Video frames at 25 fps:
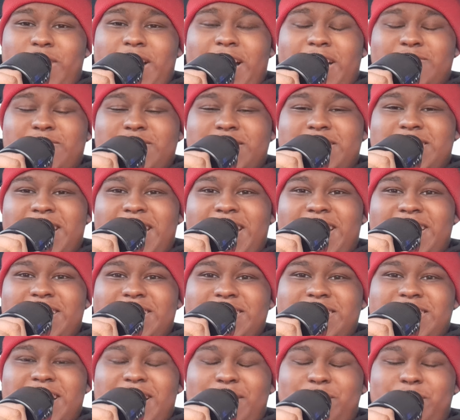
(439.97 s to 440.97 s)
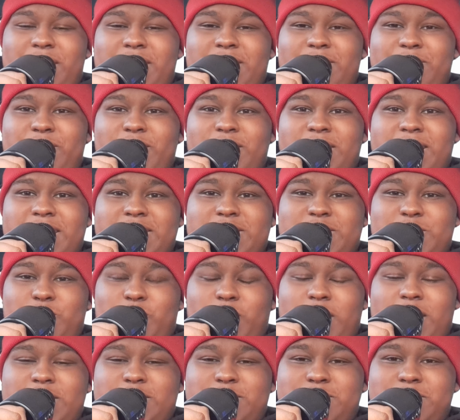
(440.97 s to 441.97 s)
guys for taking the time out of your day to
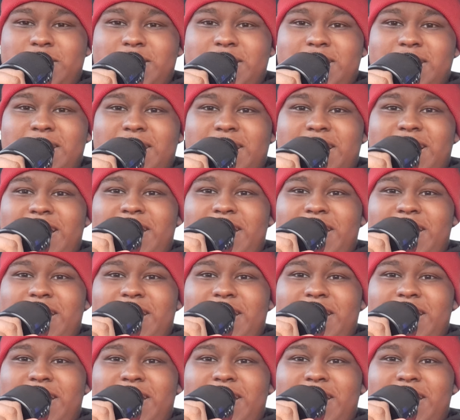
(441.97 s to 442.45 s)
watch me.